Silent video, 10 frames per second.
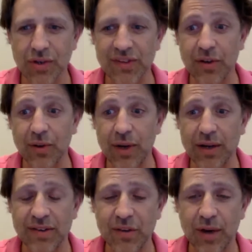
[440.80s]

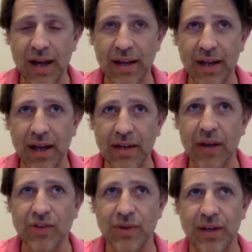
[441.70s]
So I
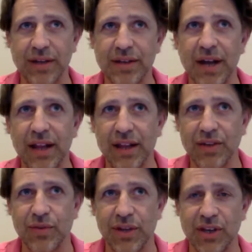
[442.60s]
graduated
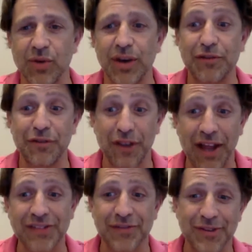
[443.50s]
college with a degree in
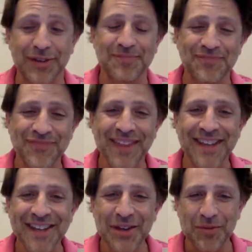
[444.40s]
philosophy,
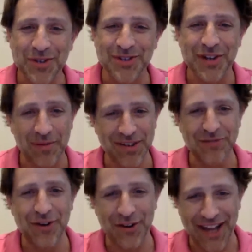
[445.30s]
which comes
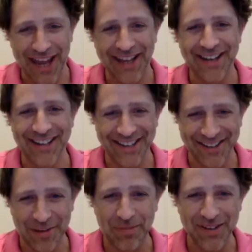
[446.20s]
in very handy
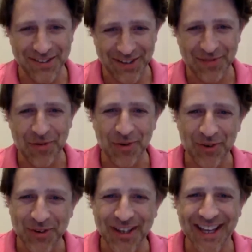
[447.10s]
in the business
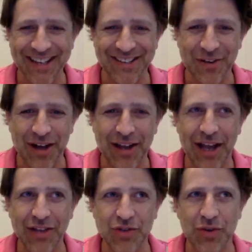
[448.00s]
world. And so
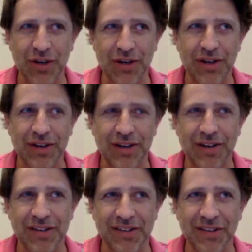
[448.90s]
I joined a
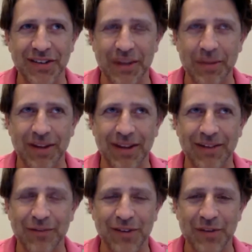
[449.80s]
consulting company
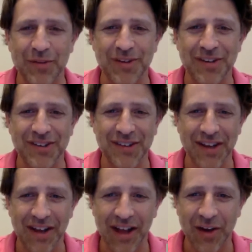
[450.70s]
that for some reason
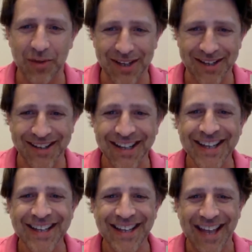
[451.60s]
decided to hire me.
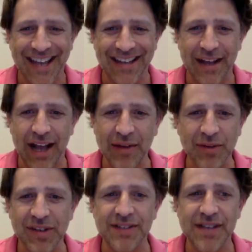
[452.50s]
And I
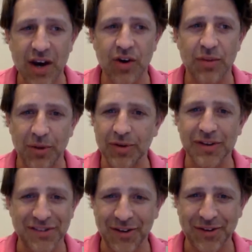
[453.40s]
was a terrible
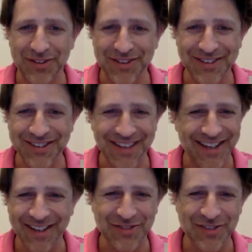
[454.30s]
consultant,
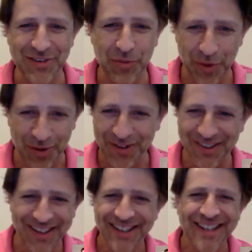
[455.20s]
like just the
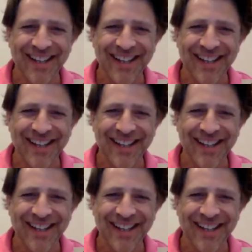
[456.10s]
worst.